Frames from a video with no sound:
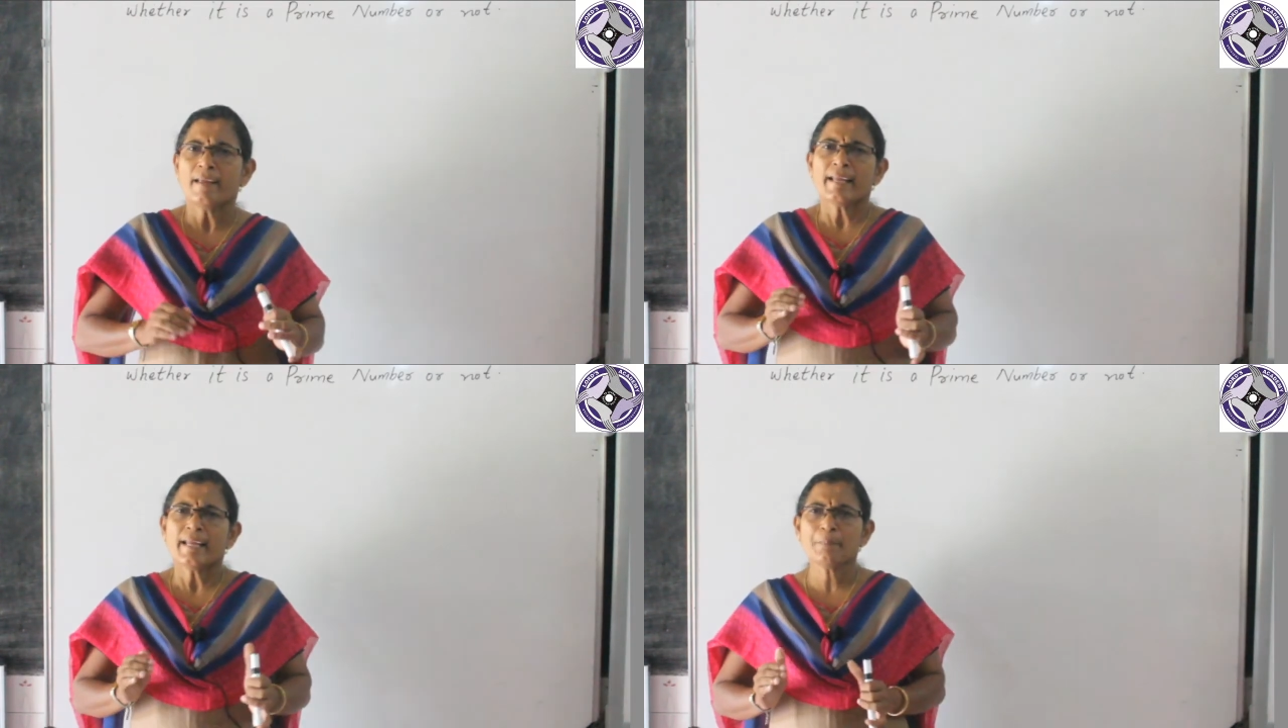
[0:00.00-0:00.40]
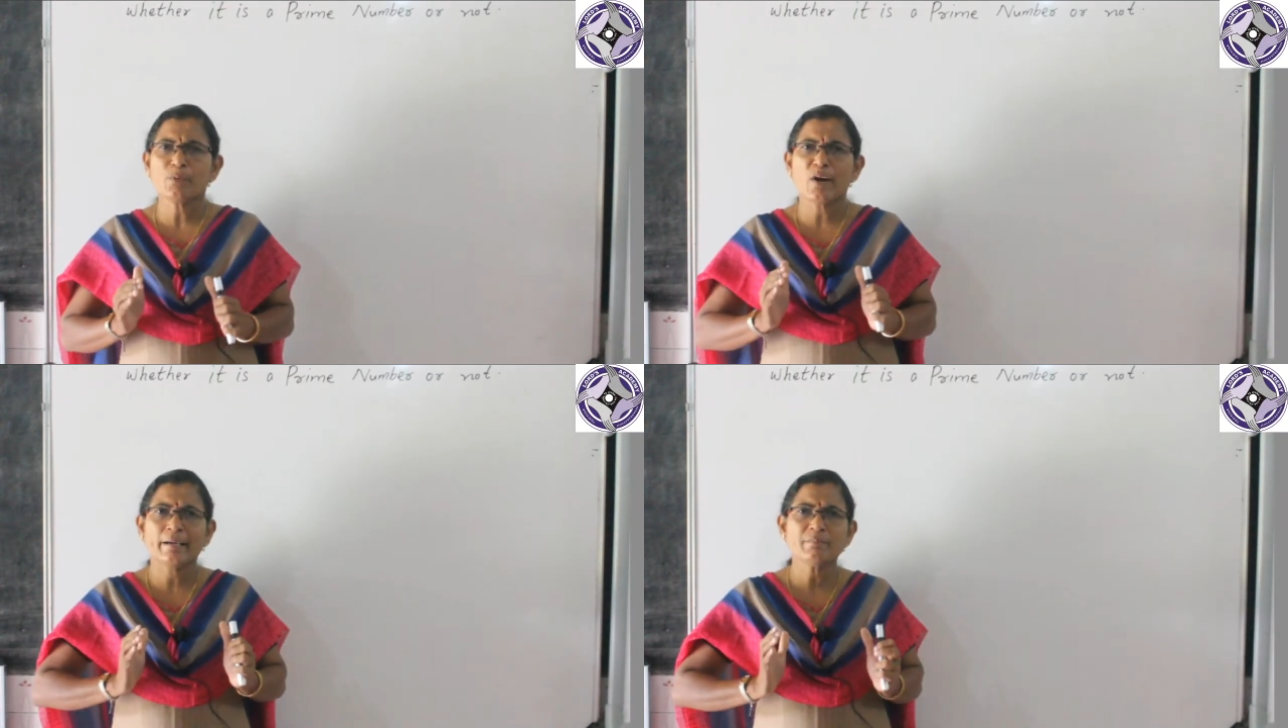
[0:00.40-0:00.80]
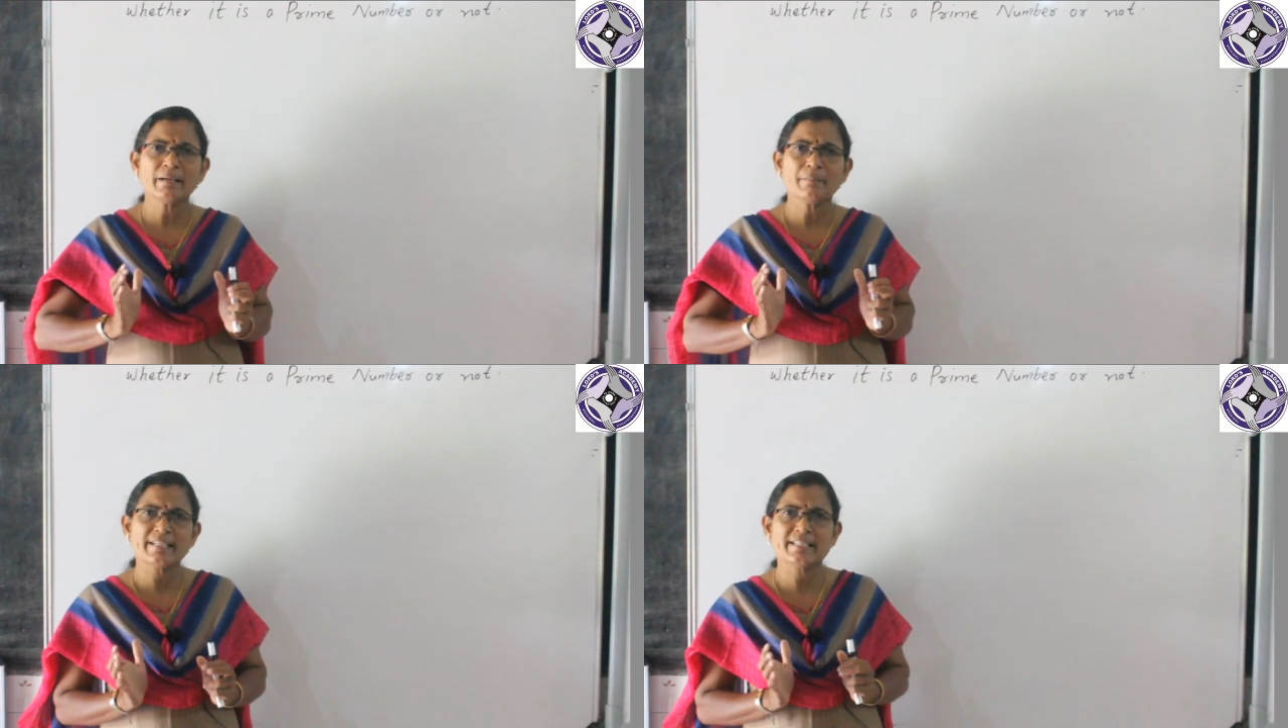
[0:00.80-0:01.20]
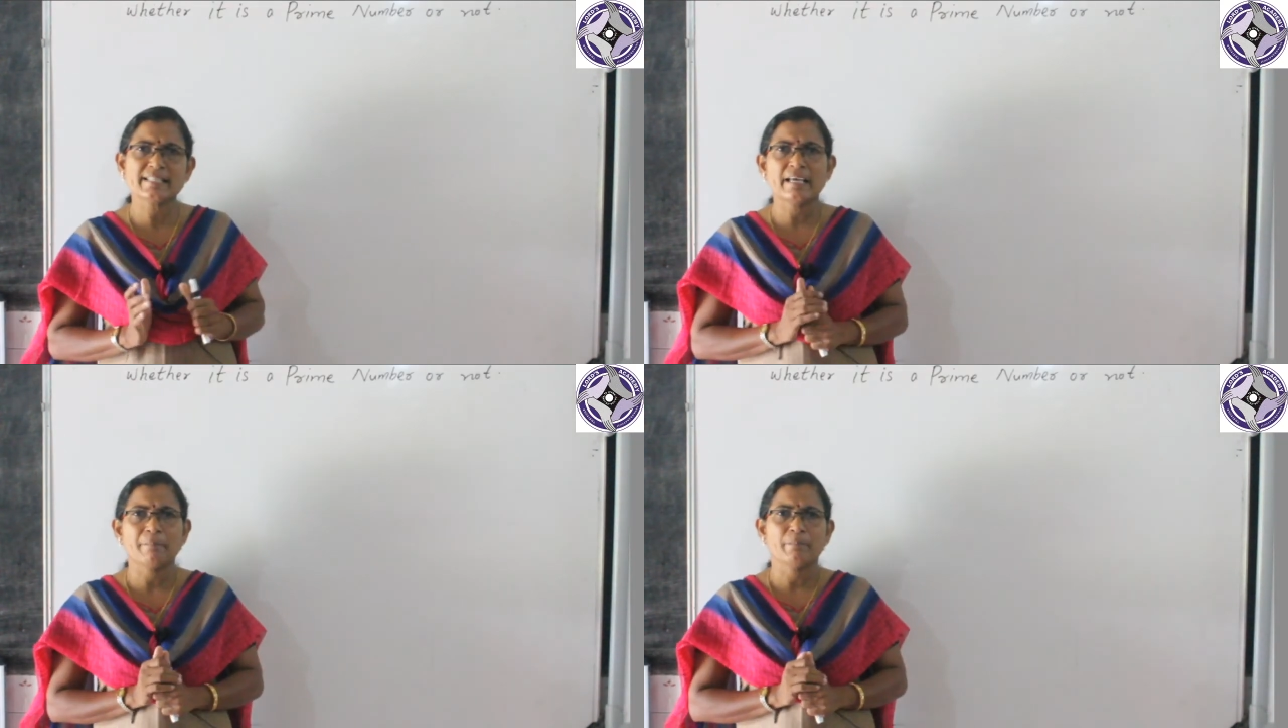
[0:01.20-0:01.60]
A prime number is a
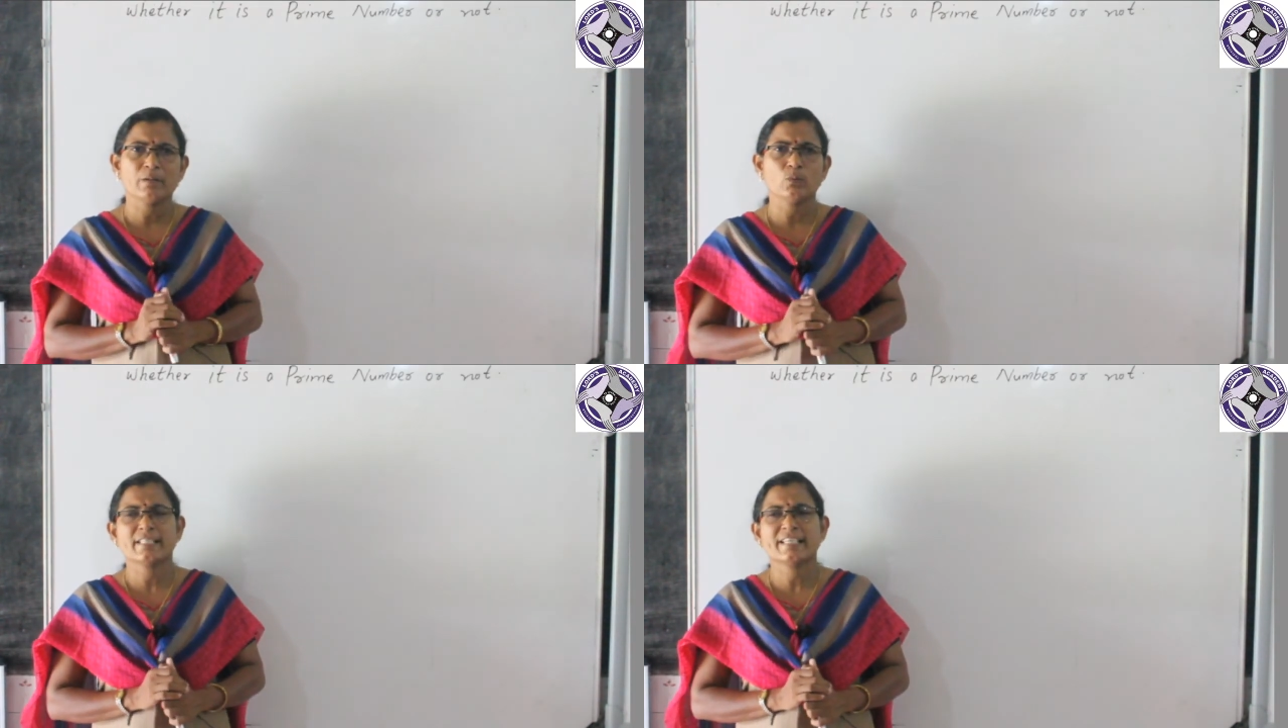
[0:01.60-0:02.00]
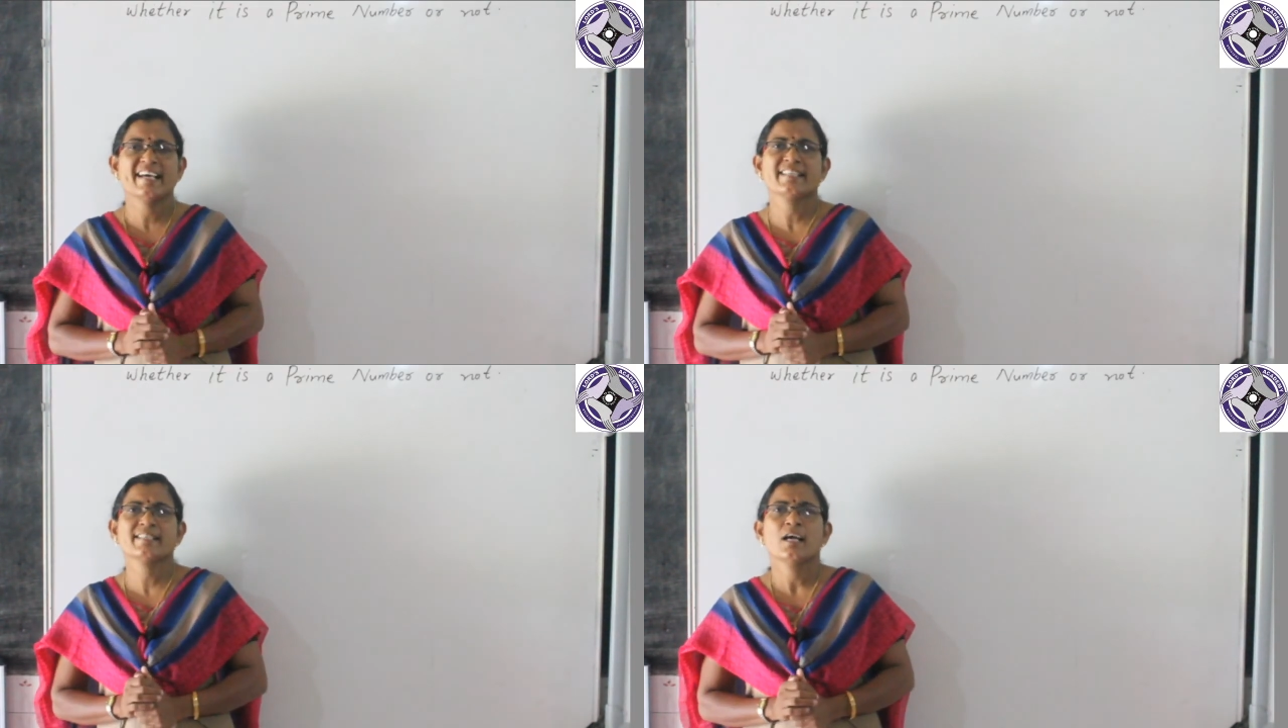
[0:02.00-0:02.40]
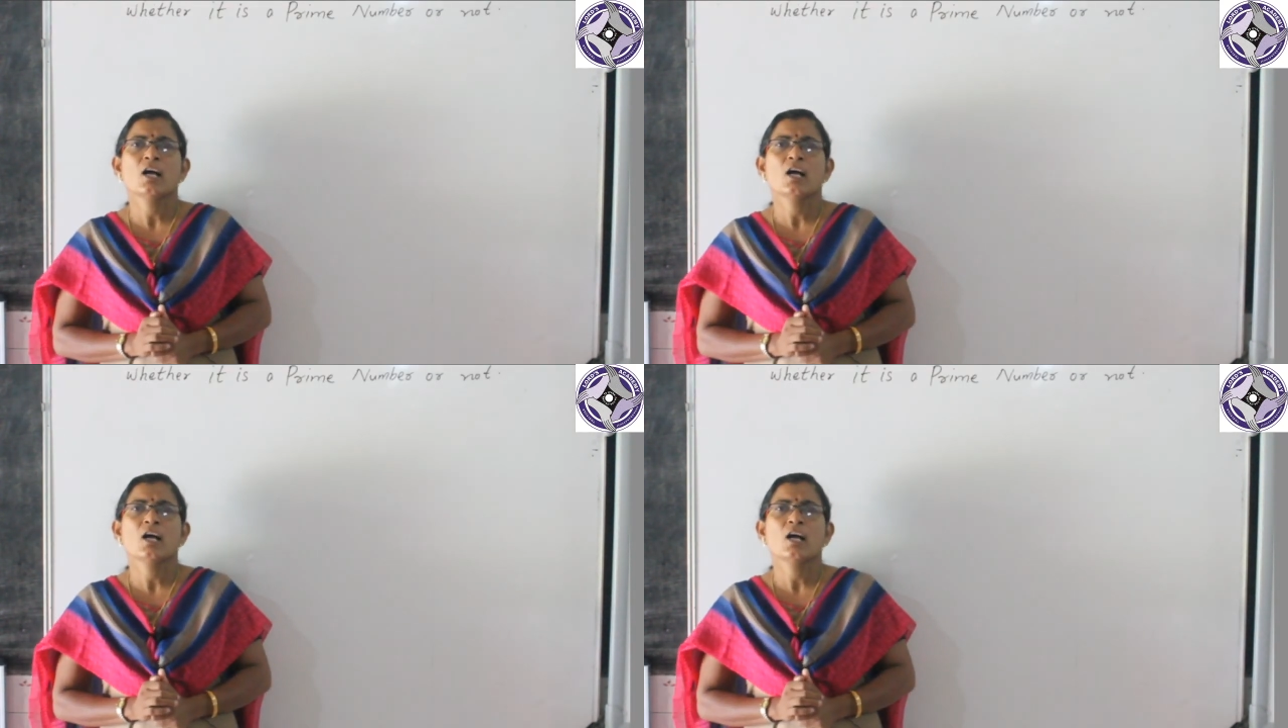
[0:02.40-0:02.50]
number which has